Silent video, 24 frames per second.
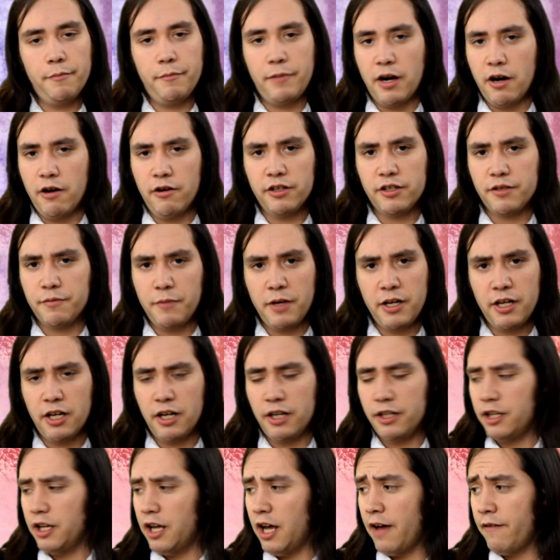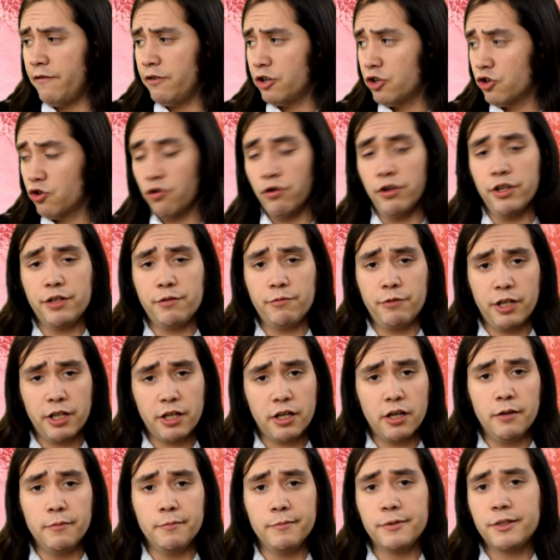Parents may not have a choice when it
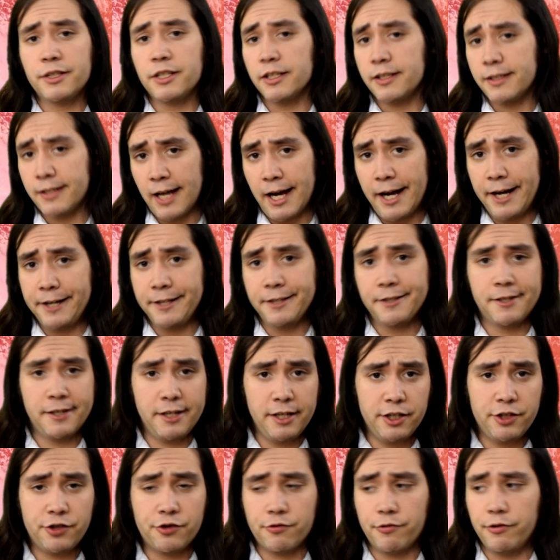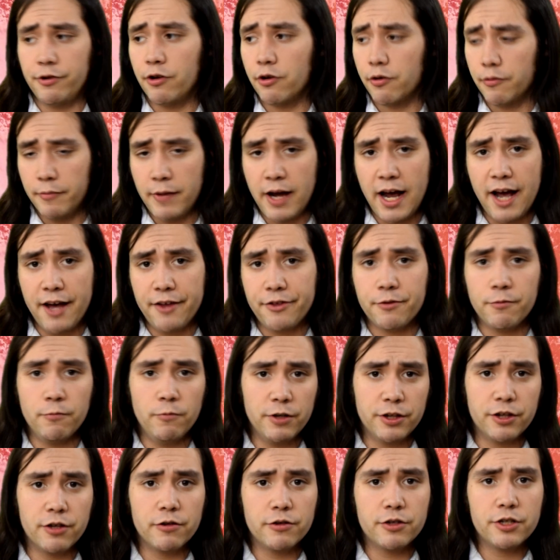comes to science, history, or math and
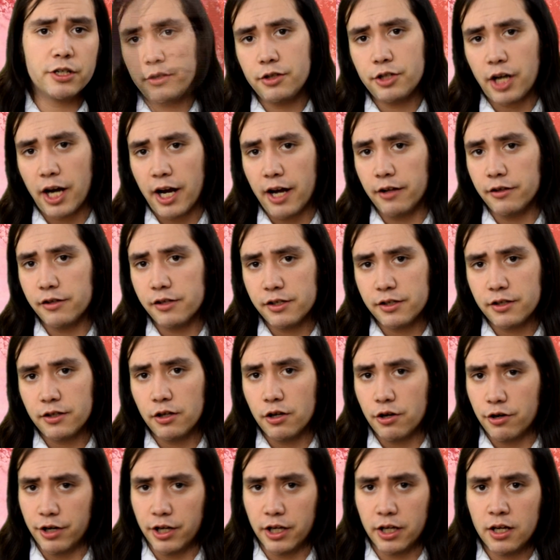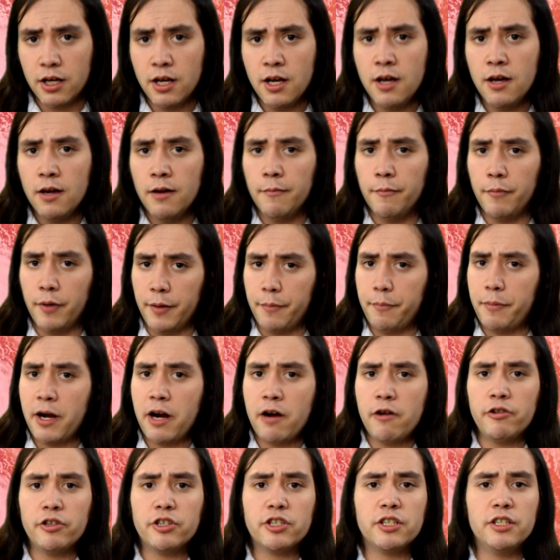what their child is learning, but
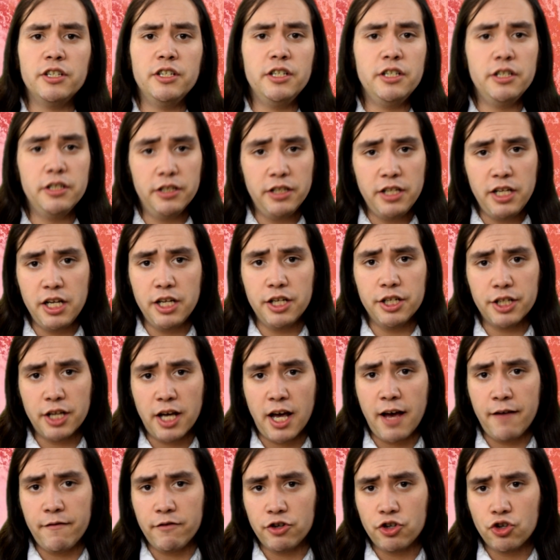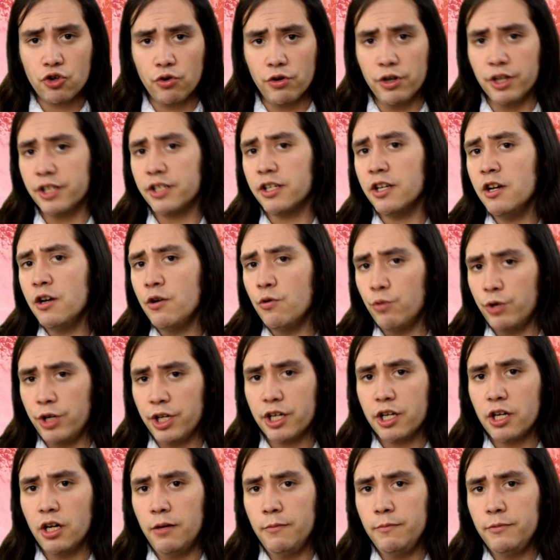parents need to have a choice when it
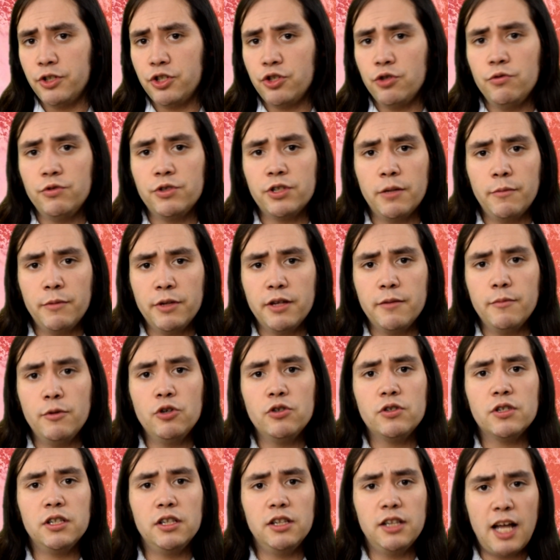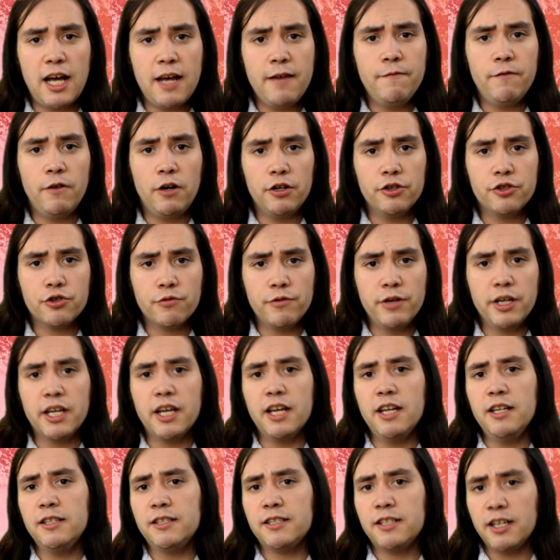comes to some of the most life-altering
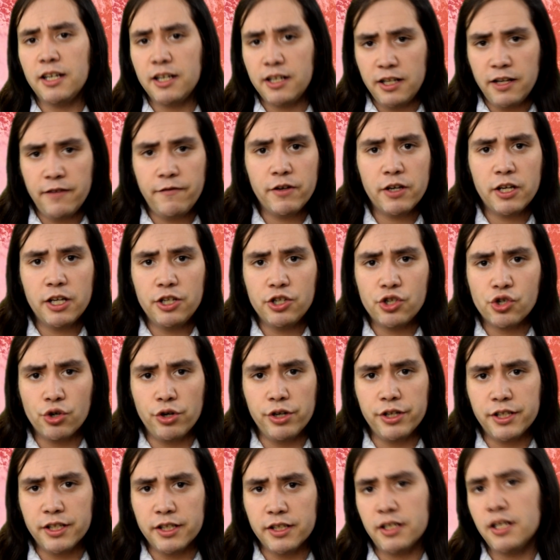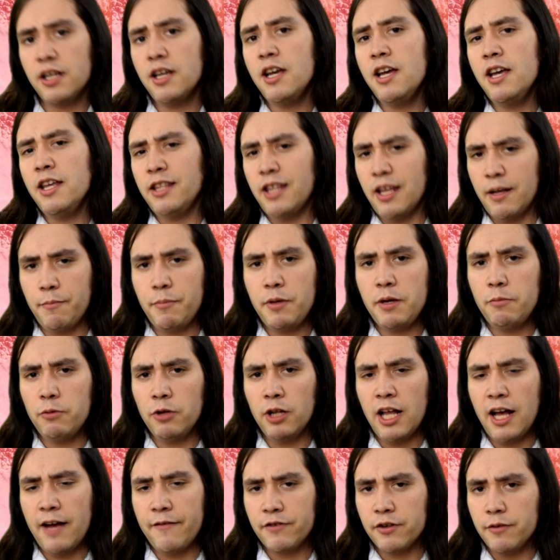and significant choices that people
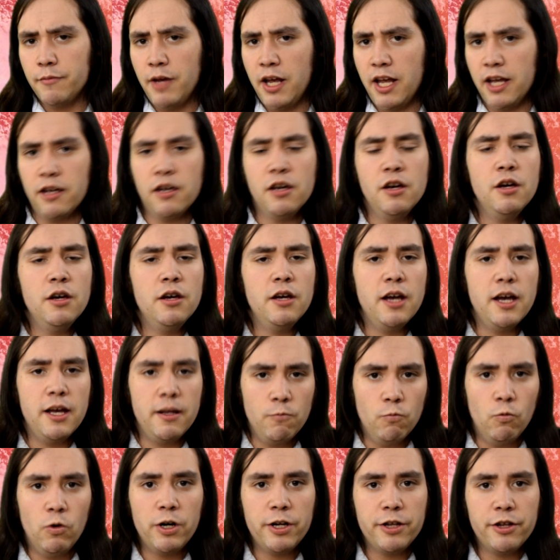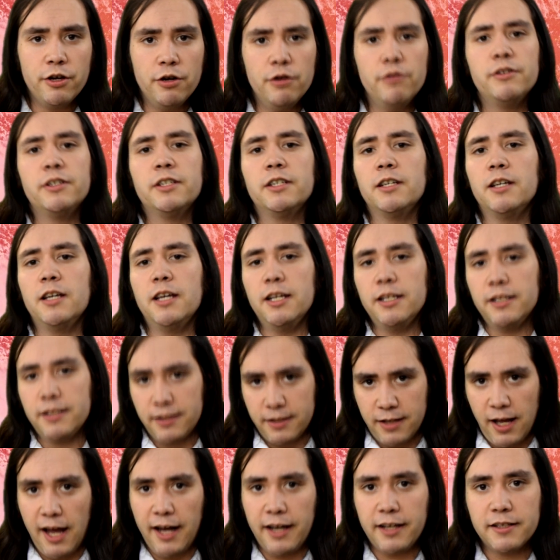have to make, and one of those is
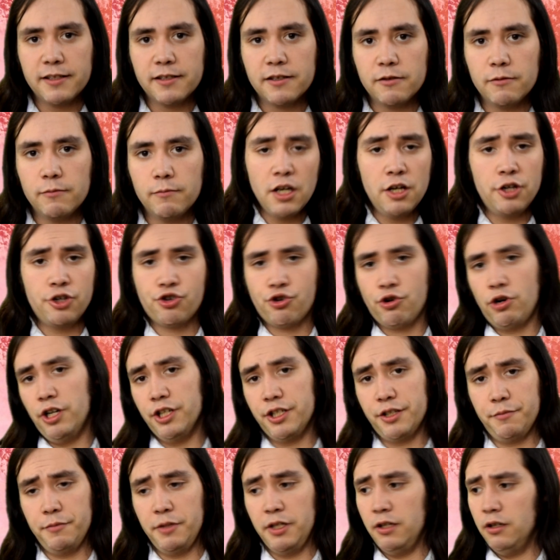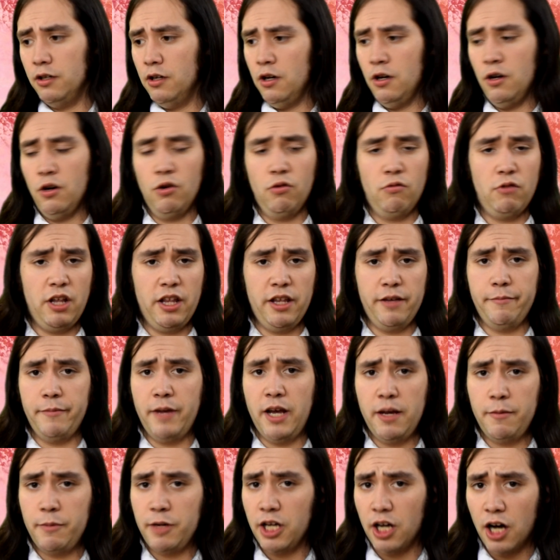sex. Trust me, while it
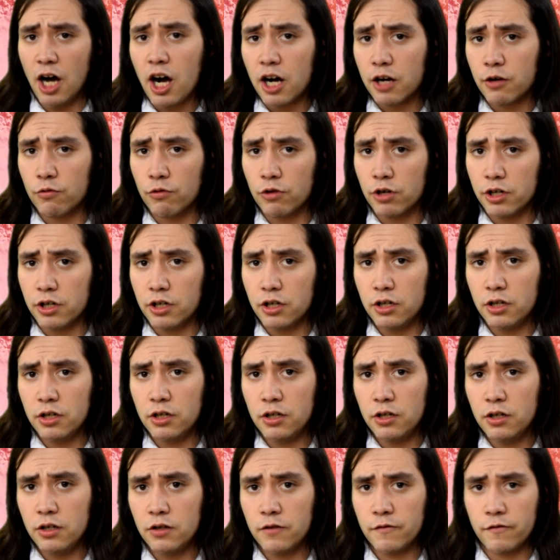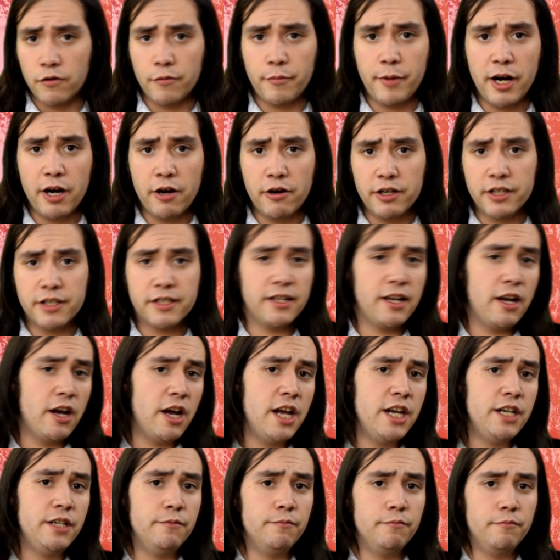may be awkward for parents
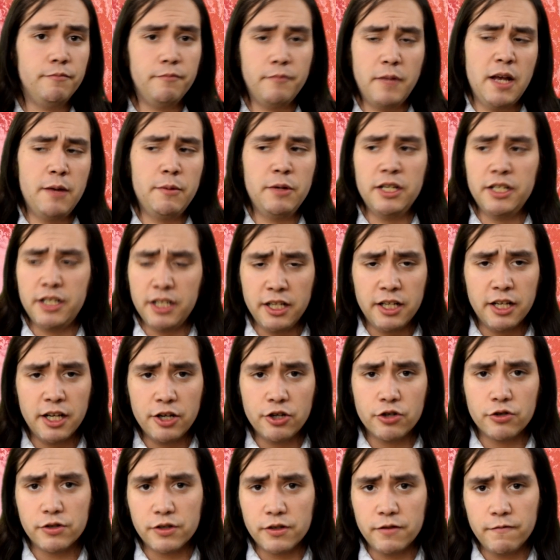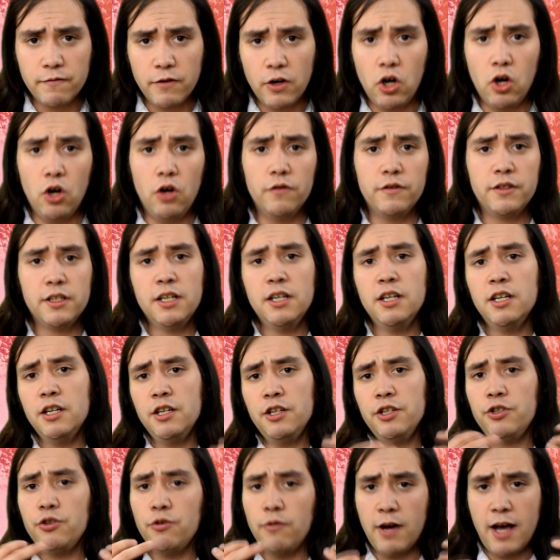and maybe teenagers involved
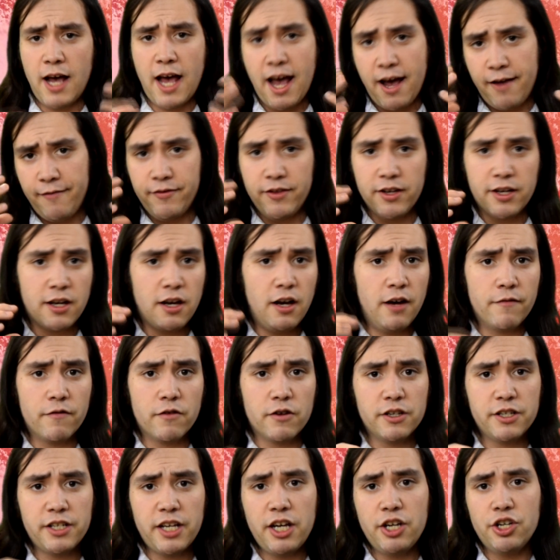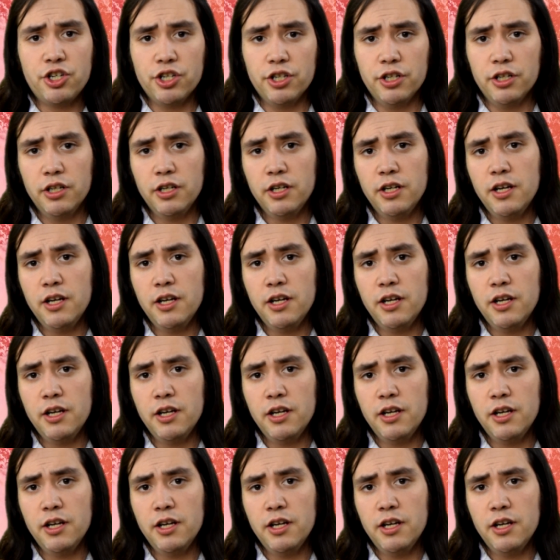to have the conversation,